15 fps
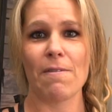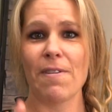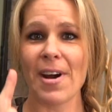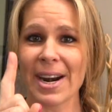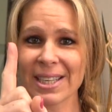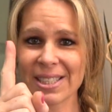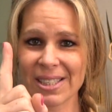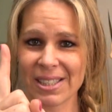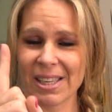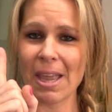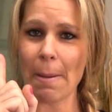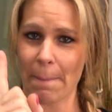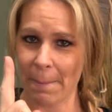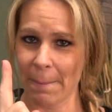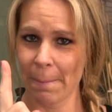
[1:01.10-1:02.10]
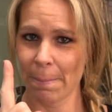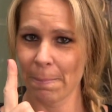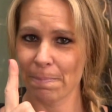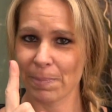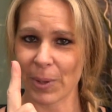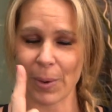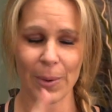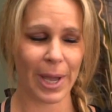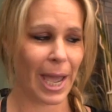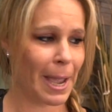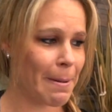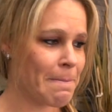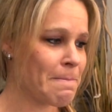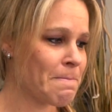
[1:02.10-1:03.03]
First tip, okay?